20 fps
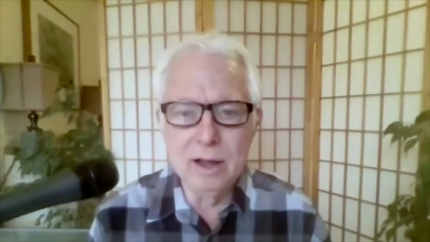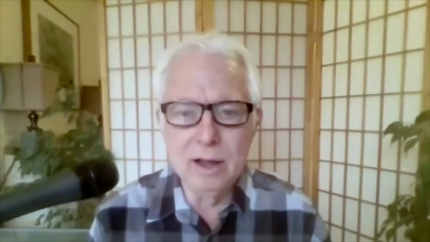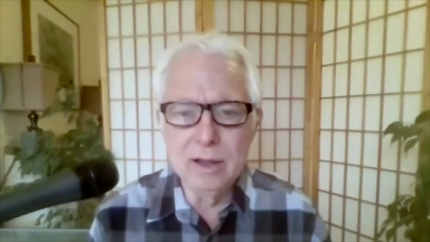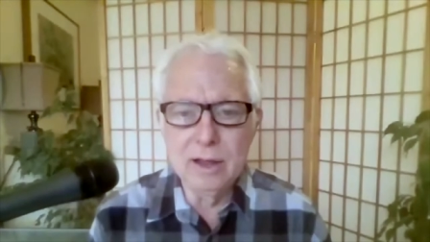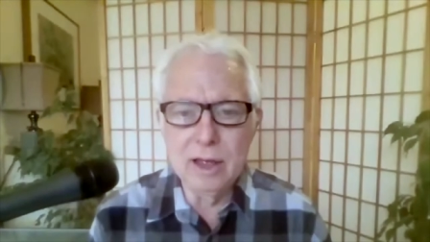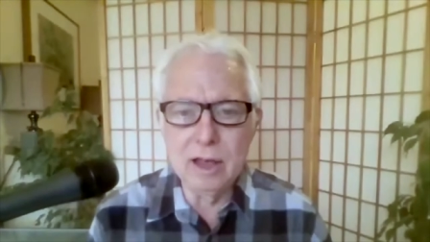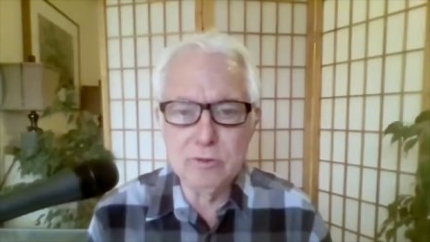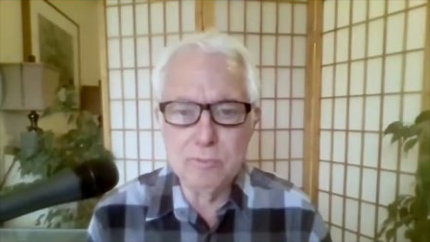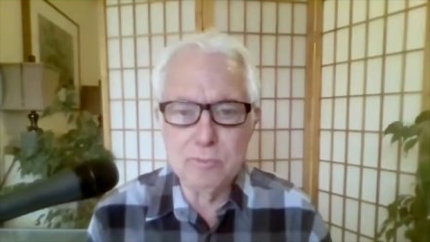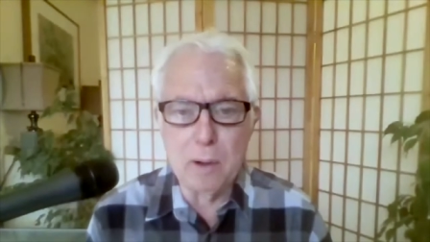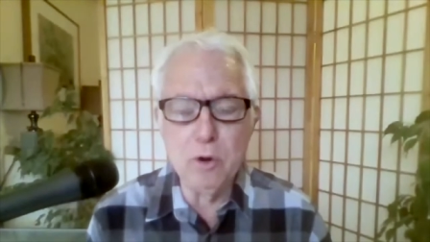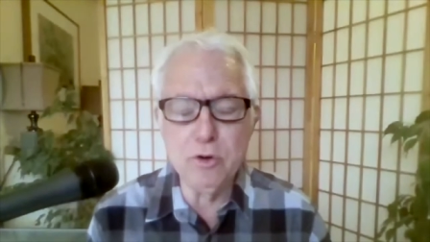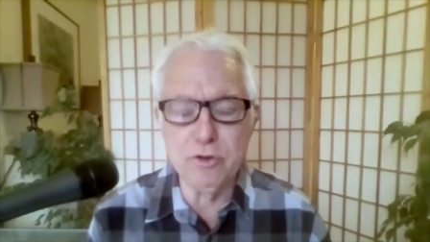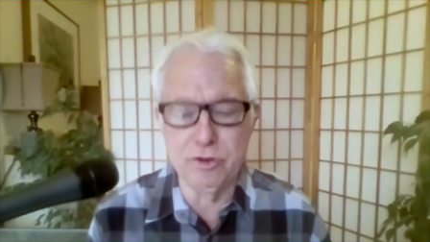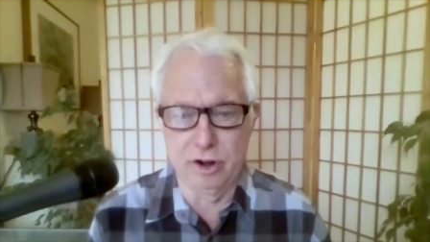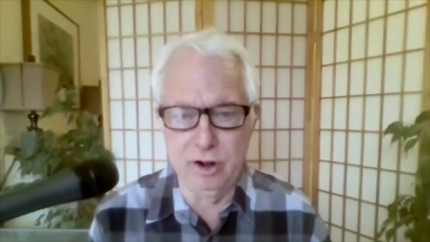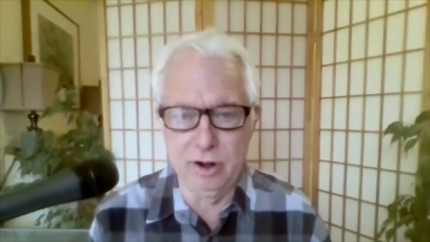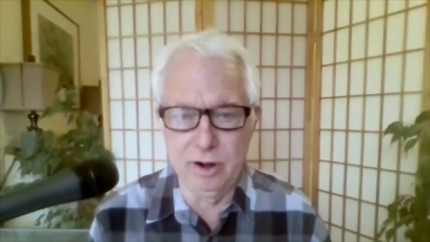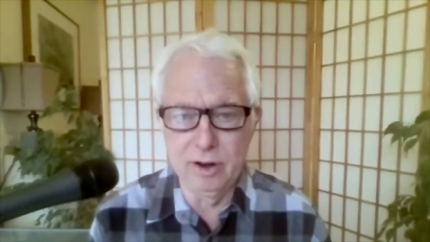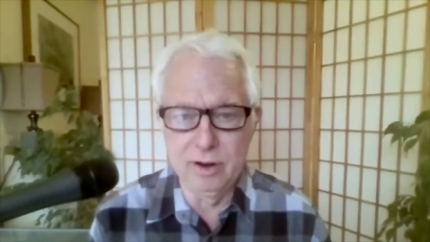
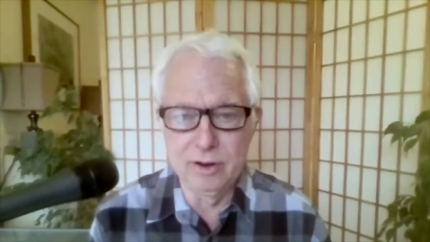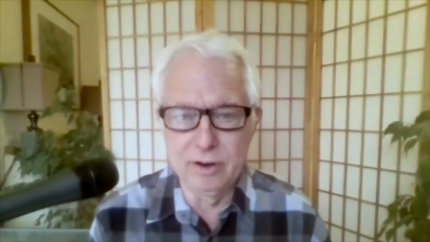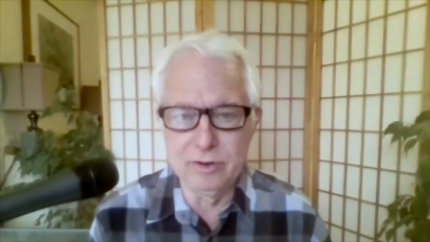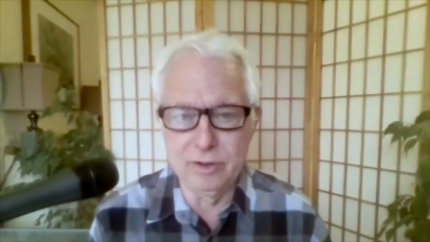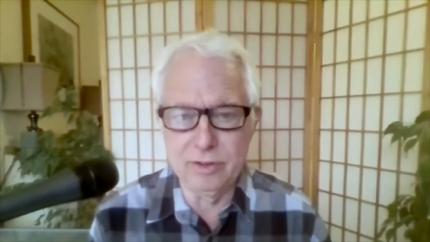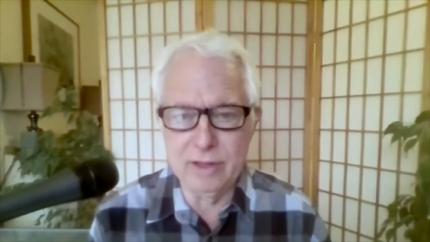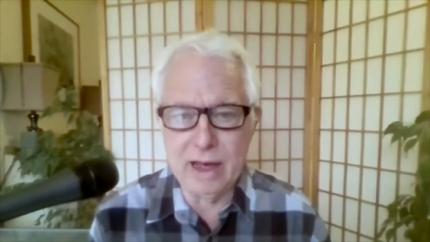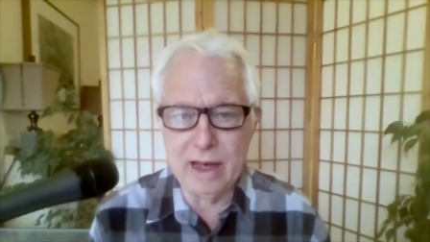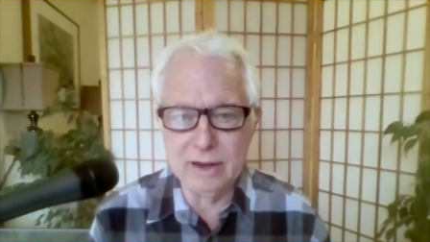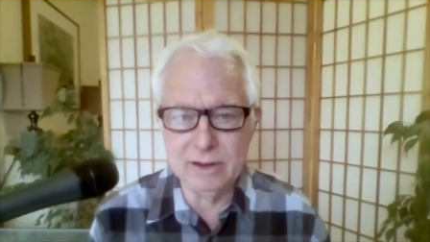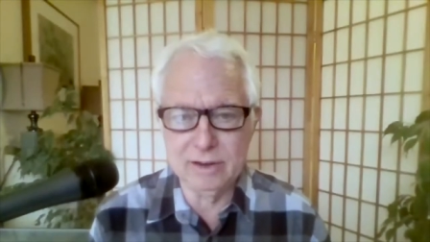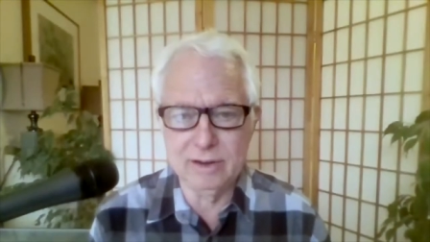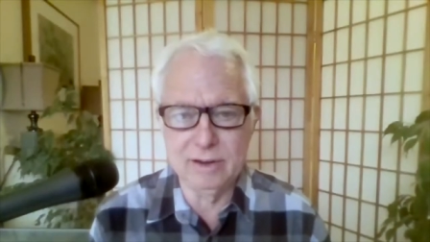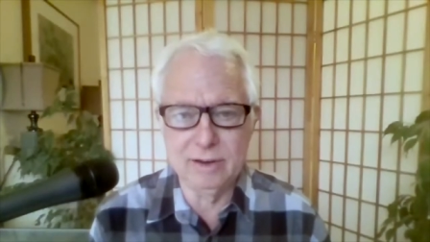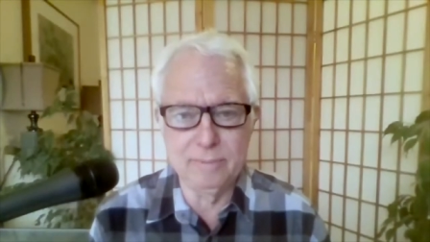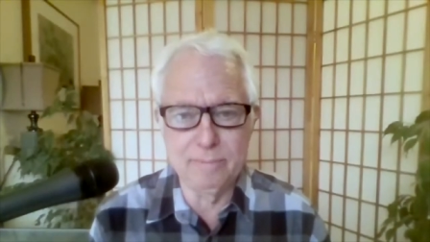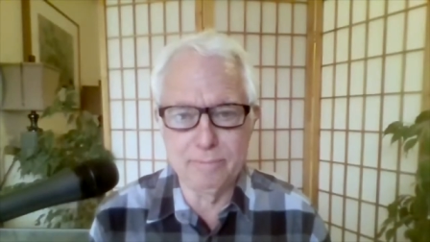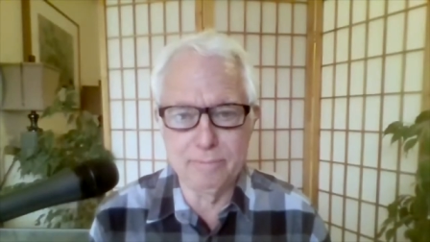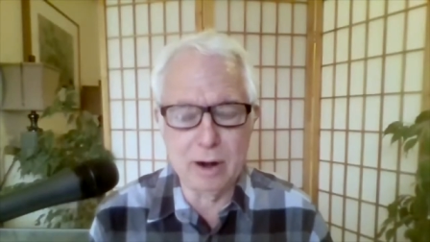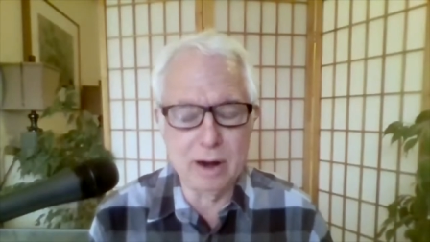exposure to that
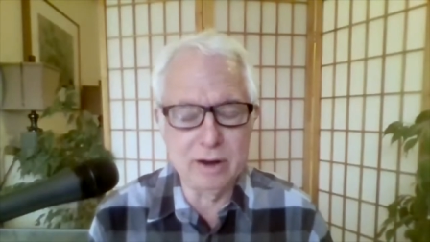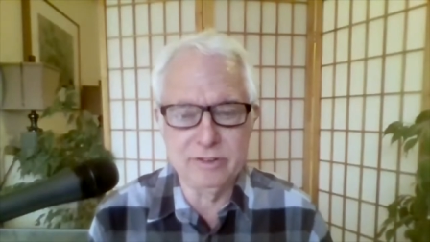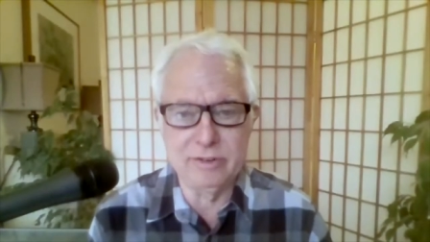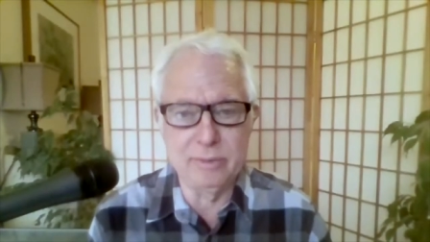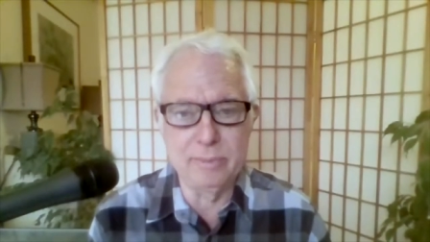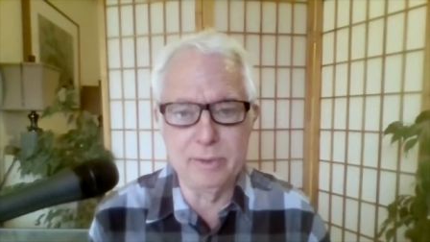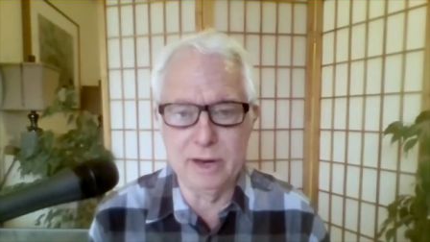proximity? Yeah,